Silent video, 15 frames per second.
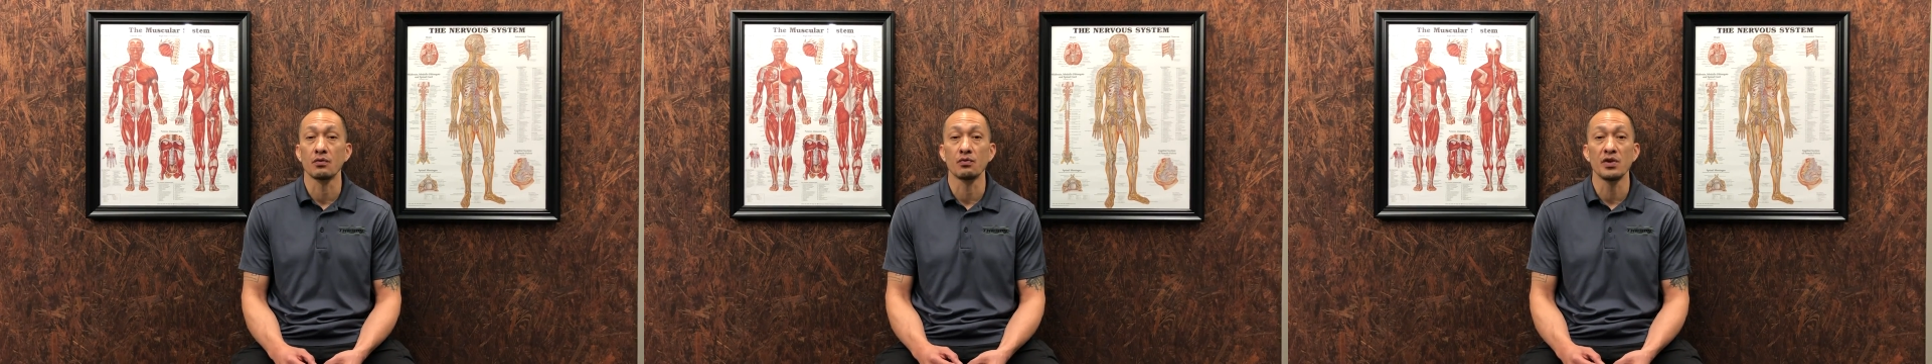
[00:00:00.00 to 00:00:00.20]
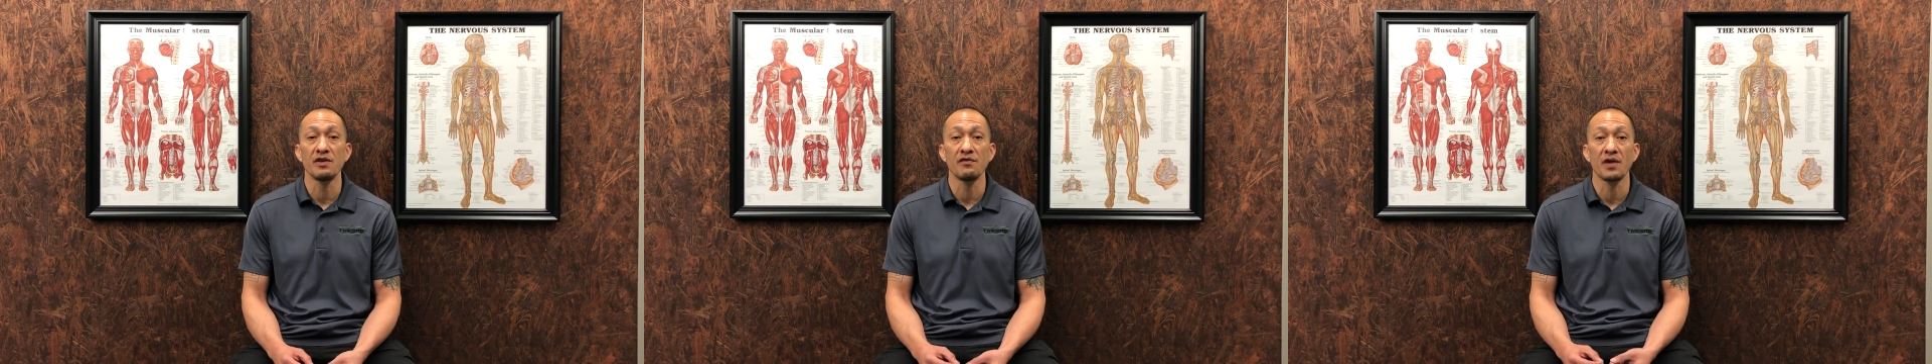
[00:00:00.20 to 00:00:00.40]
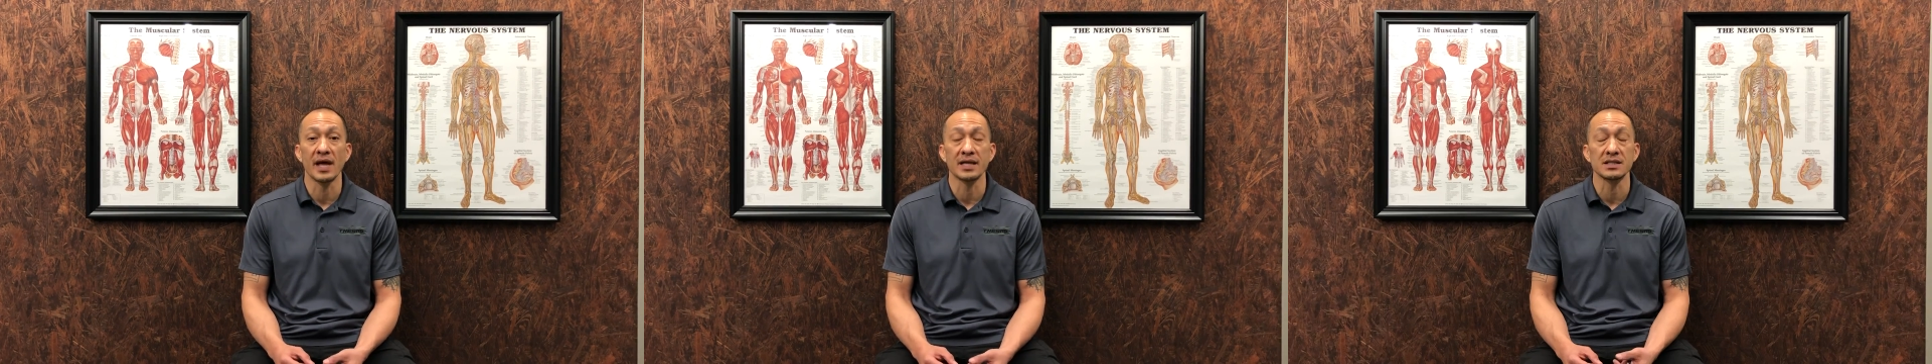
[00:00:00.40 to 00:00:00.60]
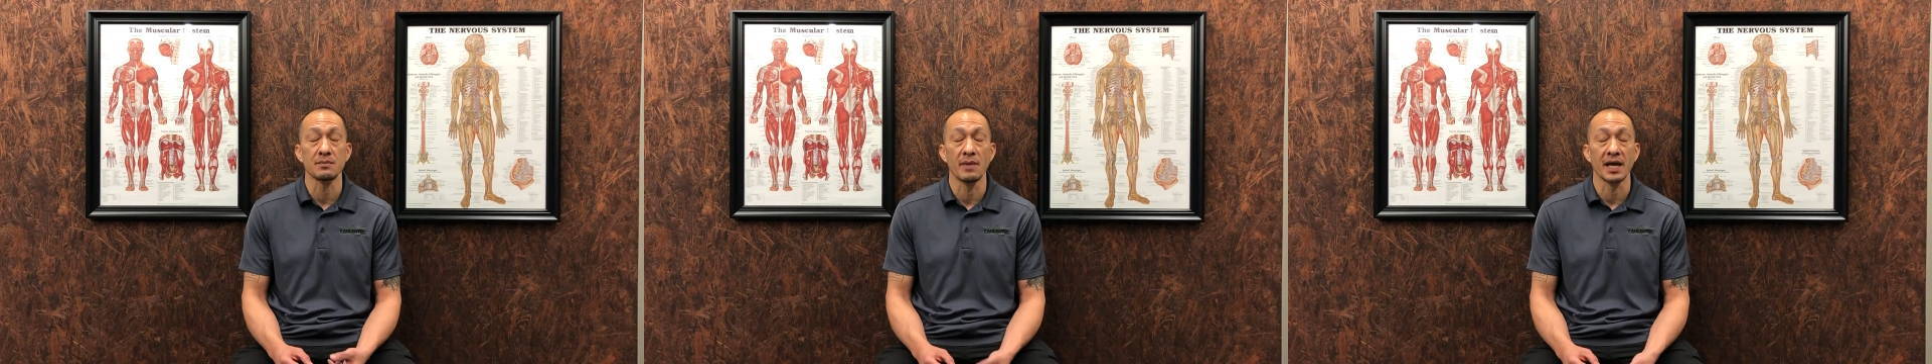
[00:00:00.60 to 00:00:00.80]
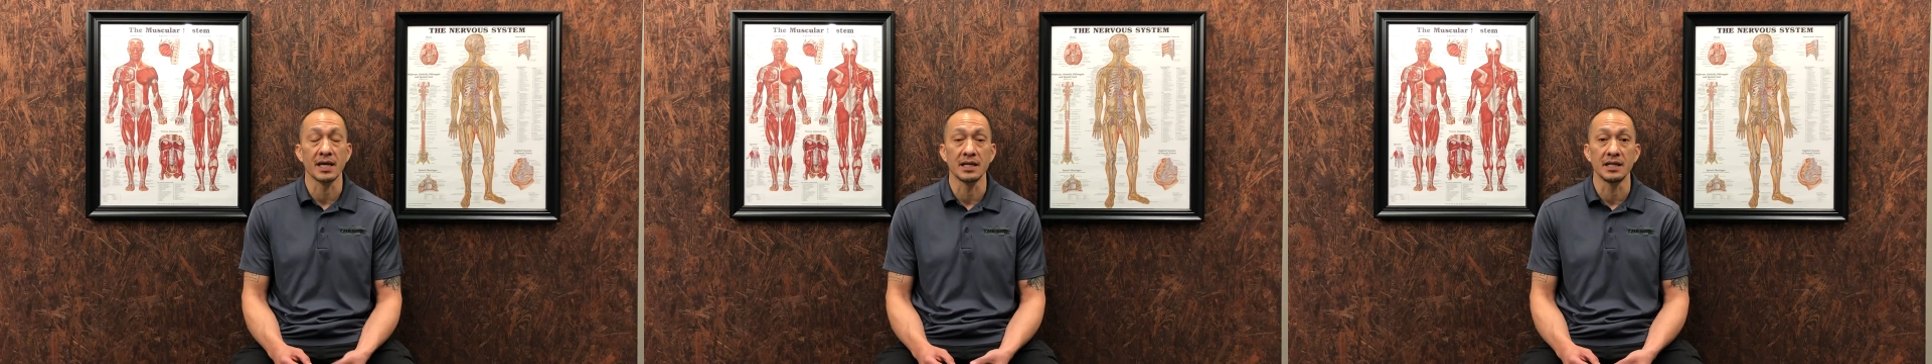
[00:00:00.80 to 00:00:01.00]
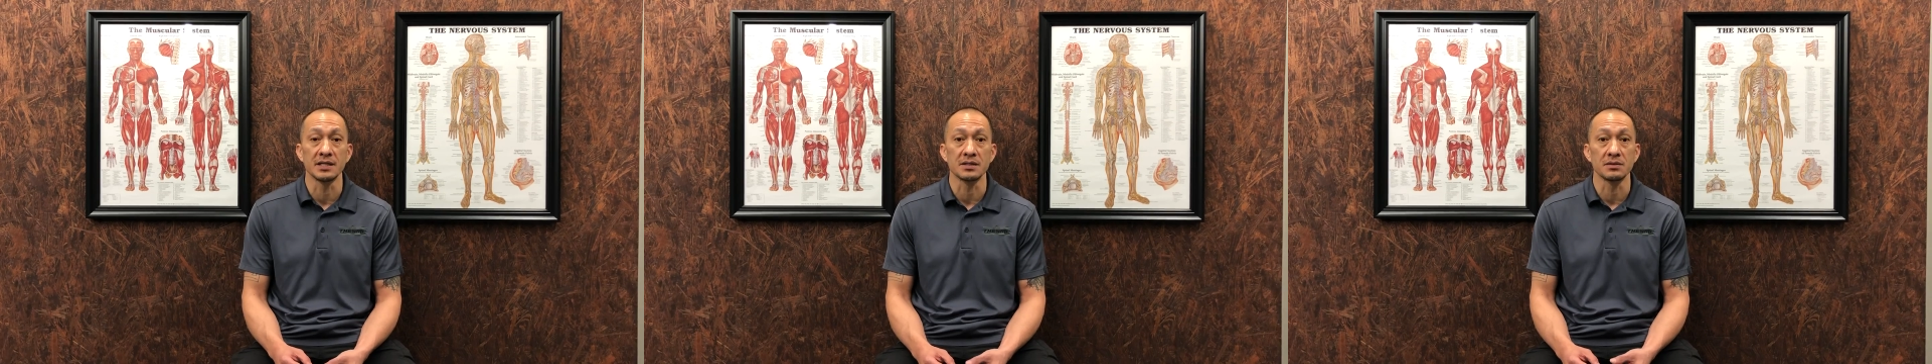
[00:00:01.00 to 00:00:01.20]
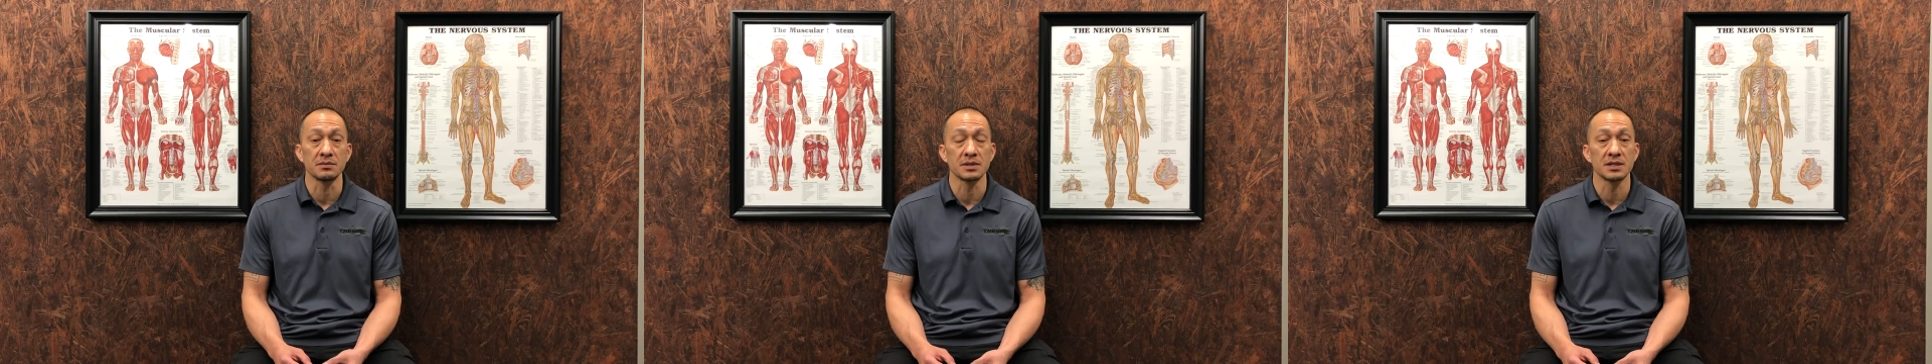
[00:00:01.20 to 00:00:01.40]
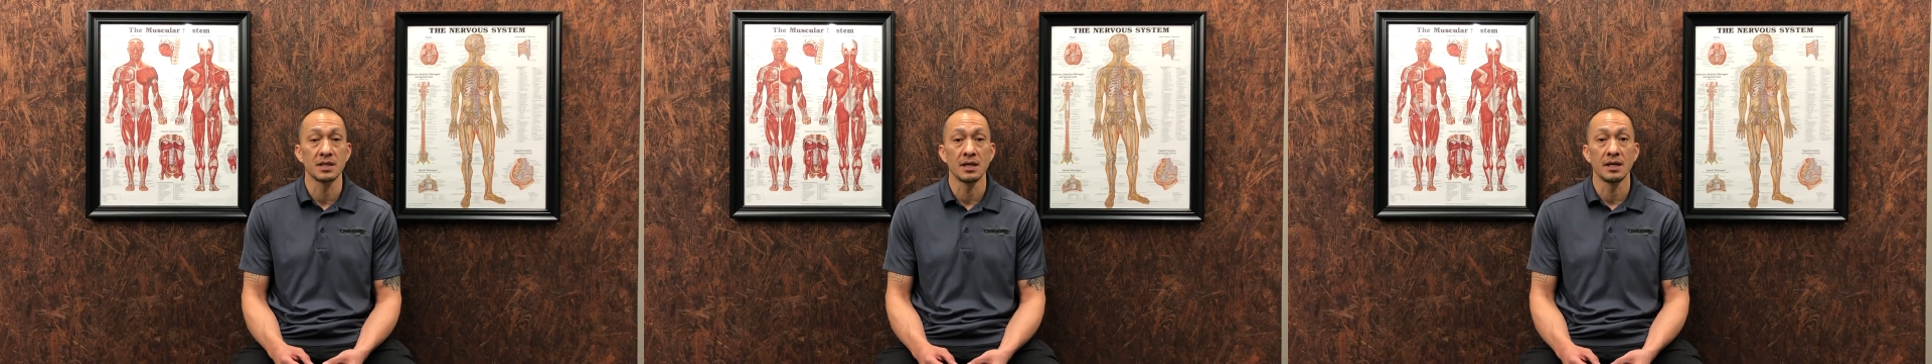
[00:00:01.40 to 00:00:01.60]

reflex mechanisms,